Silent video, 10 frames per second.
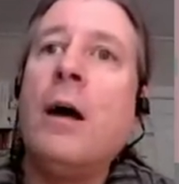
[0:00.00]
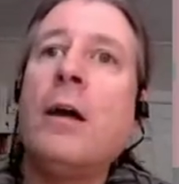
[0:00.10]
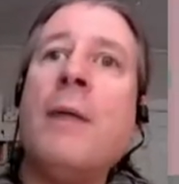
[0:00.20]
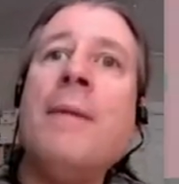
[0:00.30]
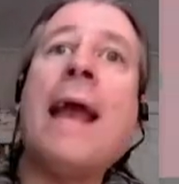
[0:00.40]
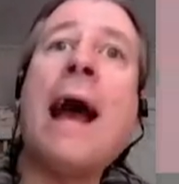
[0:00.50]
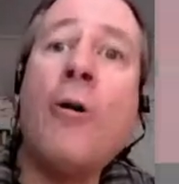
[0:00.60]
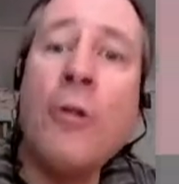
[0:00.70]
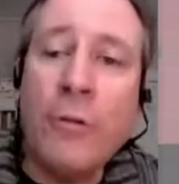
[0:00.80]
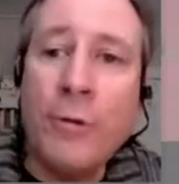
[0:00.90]
coming
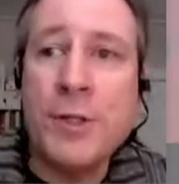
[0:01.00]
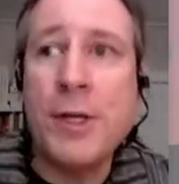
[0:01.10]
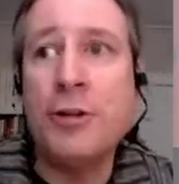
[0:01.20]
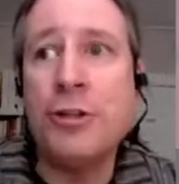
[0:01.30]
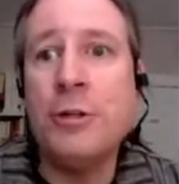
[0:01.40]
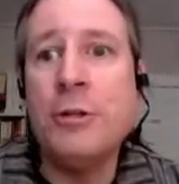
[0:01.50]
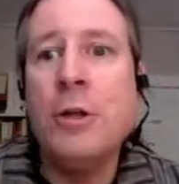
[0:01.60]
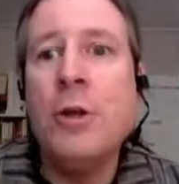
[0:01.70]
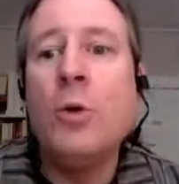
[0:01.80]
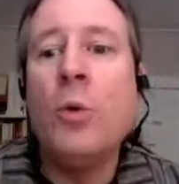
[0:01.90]
out of a recession?
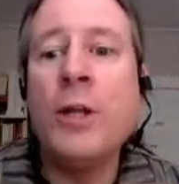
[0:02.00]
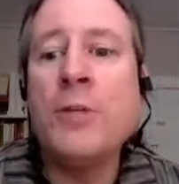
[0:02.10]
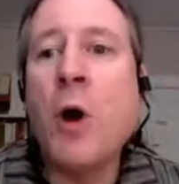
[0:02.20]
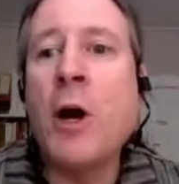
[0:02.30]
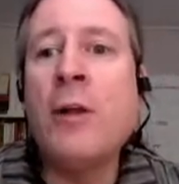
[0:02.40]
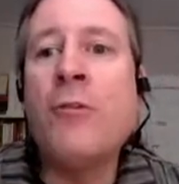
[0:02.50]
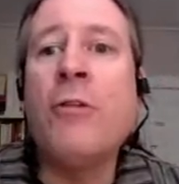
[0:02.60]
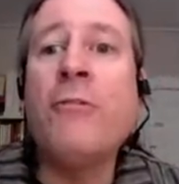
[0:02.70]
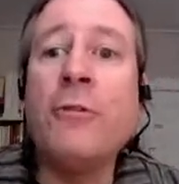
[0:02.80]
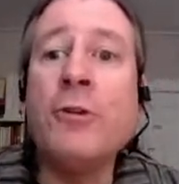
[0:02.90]
Which markets are
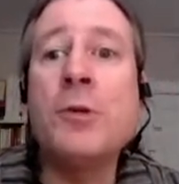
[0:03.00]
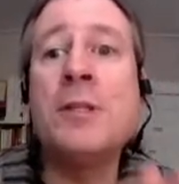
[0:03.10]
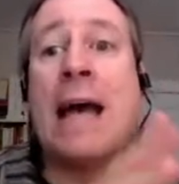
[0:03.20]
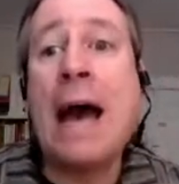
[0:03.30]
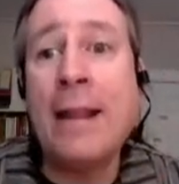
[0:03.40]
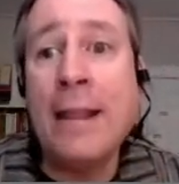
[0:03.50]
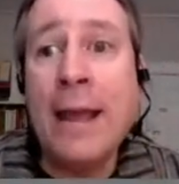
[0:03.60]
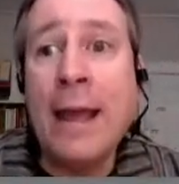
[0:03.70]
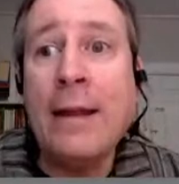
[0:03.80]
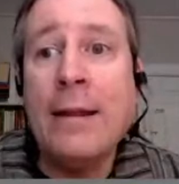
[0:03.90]
the first ones out of the
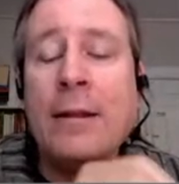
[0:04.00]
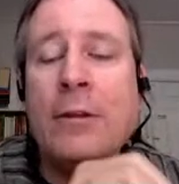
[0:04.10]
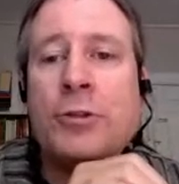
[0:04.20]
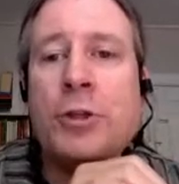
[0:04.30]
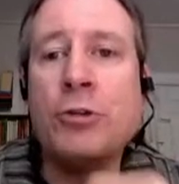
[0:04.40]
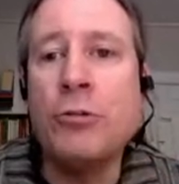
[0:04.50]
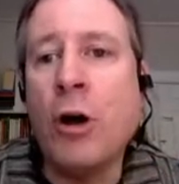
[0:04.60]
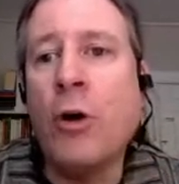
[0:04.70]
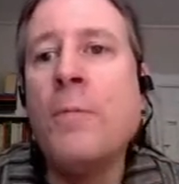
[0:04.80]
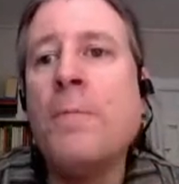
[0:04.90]
gate to
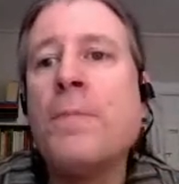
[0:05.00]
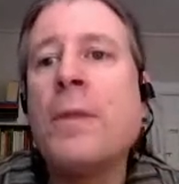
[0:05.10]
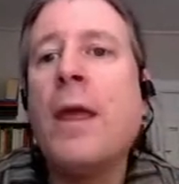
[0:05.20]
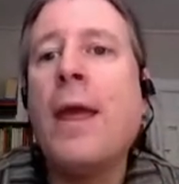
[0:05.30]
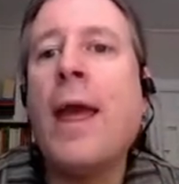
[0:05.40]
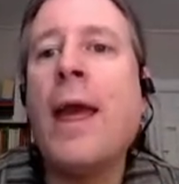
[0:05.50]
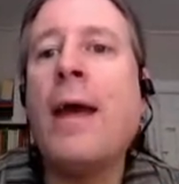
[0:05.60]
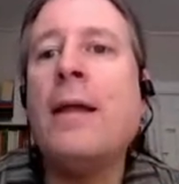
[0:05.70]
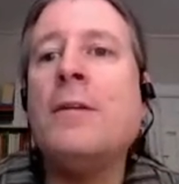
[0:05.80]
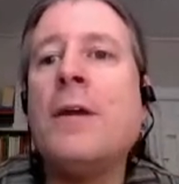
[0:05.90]
grow?
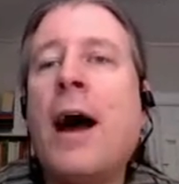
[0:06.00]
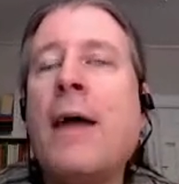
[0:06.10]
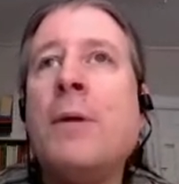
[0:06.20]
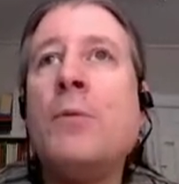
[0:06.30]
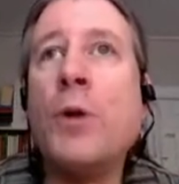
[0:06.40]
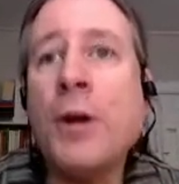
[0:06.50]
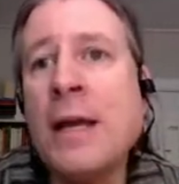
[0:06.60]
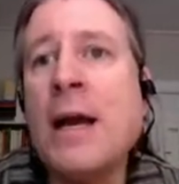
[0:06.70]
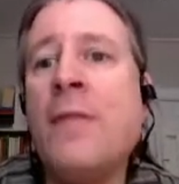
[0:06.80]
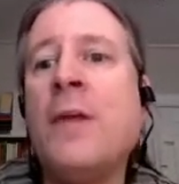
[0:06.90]
And I've been
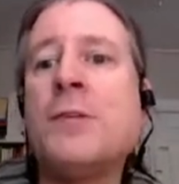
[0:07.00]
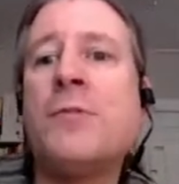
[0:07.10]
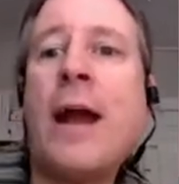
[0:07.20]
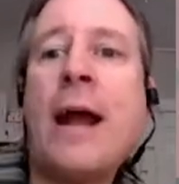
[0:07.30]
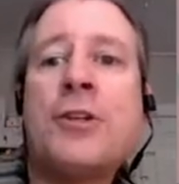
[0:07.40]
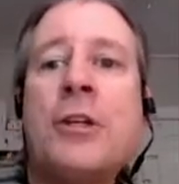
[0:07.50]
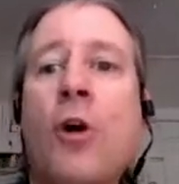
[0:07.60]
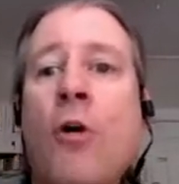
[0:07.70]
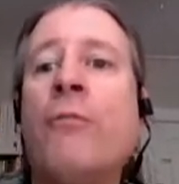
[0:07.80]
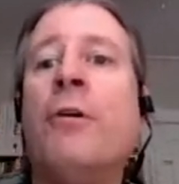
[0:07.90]
working on this for actually
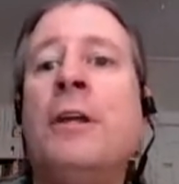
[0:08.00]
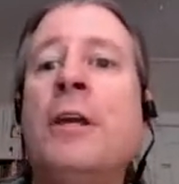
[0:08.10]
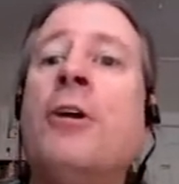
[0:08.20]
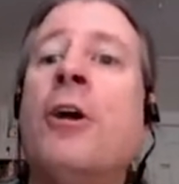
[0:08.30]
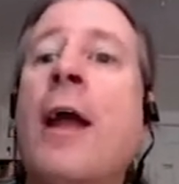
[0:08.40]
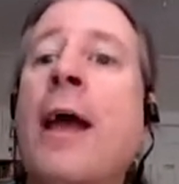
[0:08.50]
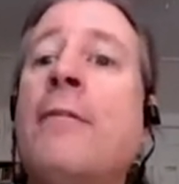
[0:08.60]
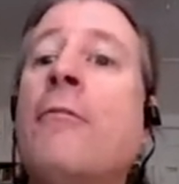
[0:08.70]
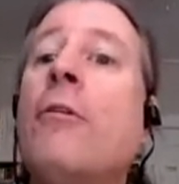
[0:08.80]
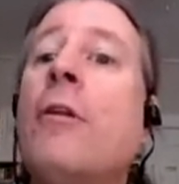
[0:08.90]
over a year.
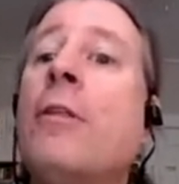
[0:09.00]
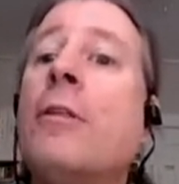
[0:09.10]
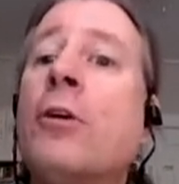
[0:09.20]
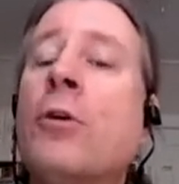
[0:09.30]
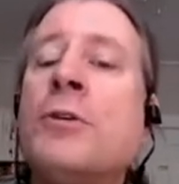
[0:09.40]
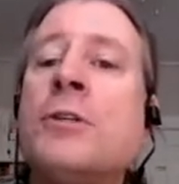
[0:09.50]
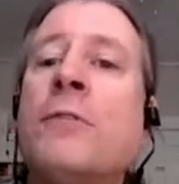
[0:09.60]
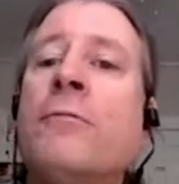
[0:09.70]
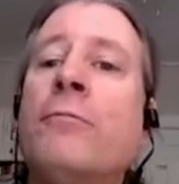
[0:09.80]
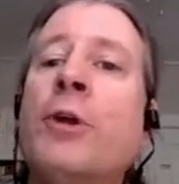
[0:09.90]
And in the course
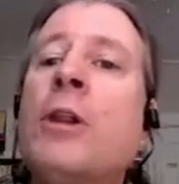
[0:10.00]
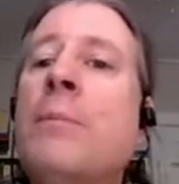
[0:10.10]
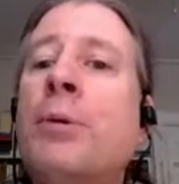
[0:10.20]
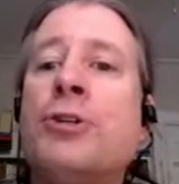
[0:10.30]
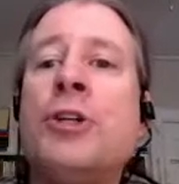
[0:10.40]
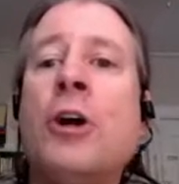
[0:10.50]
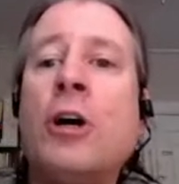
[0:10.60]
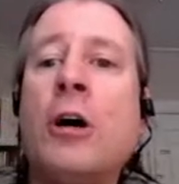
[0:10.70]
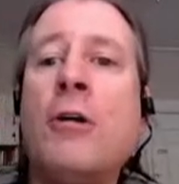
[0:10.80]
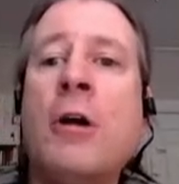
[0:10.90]
of really pushing
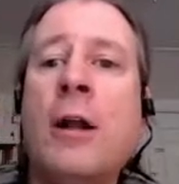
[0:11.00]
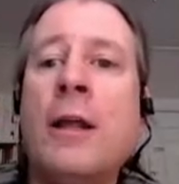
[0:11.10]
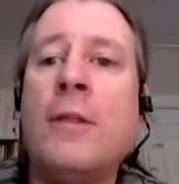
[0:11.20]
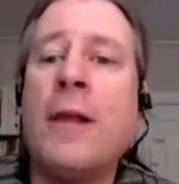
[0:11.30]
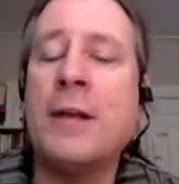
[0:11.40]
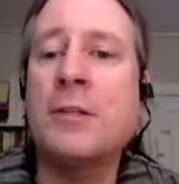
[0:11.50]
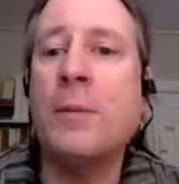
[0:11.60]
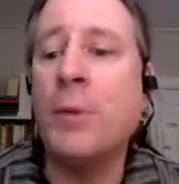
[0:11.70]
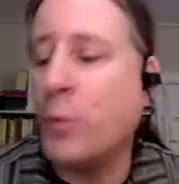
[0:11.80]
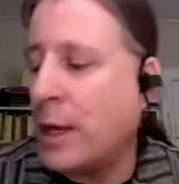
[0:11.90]
hard on it in the last
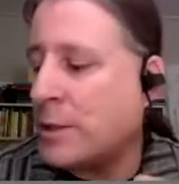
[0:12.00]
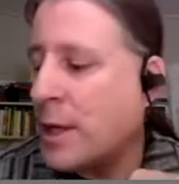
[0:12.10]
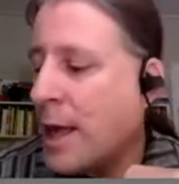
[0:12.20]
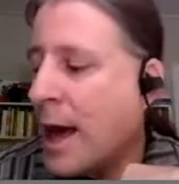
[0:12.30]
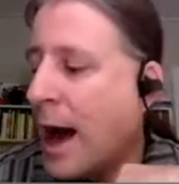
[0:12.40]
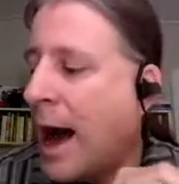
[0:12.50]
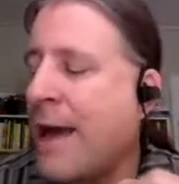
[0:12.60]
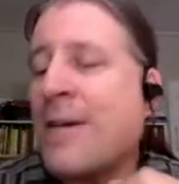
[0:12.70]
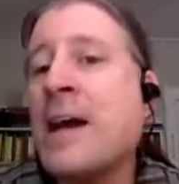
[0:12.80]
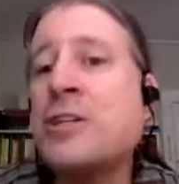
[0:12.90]
couple of weeks, I
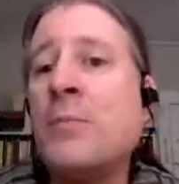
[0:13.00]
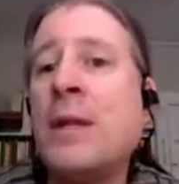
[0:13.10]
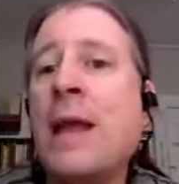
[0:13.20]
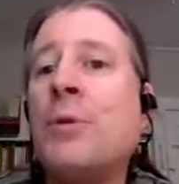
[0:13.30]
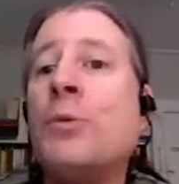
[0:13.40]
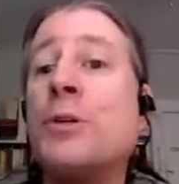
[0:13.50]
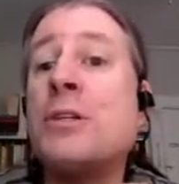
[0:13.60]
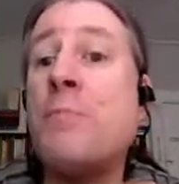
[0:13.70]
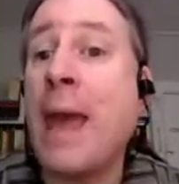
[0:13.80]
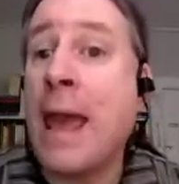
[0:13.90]
have actually been able to
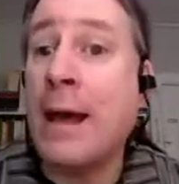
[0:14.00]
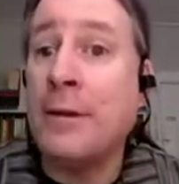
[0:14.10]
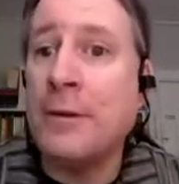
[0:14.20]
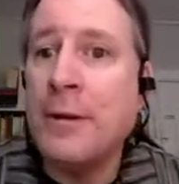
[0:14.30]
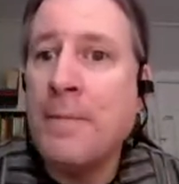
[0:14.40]
expand